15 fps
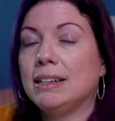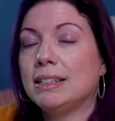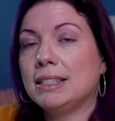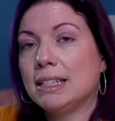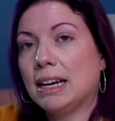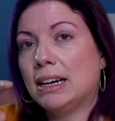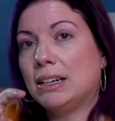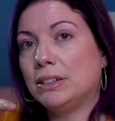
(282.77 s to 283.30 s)
It's
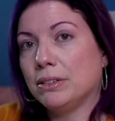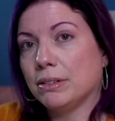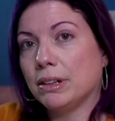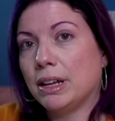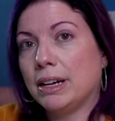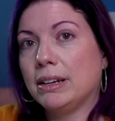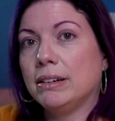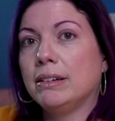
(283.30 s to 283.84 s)
not
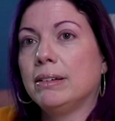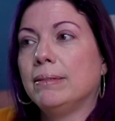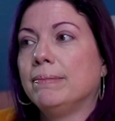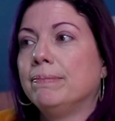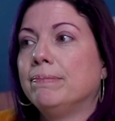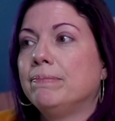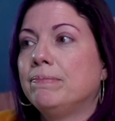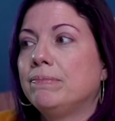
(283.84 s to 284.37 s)
underlined.
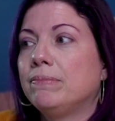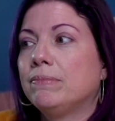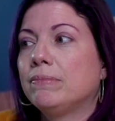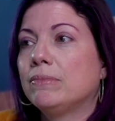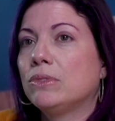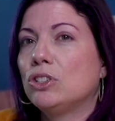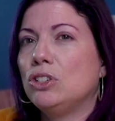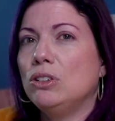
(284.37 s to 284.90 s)

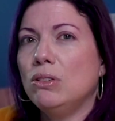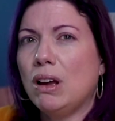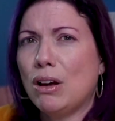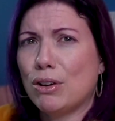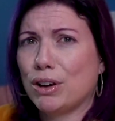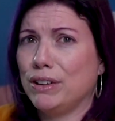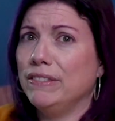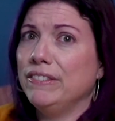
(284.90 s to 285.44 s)
Do you know
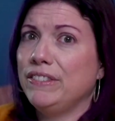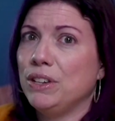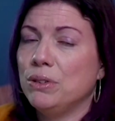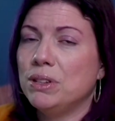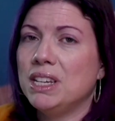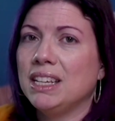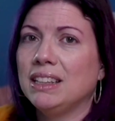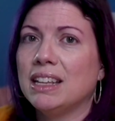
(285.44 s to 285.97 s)
how
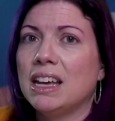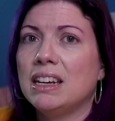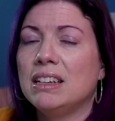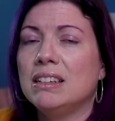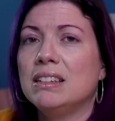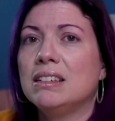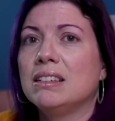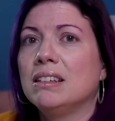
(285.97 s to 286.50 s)
confusing that
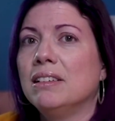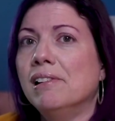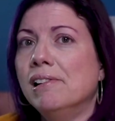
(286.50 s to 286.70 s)
is?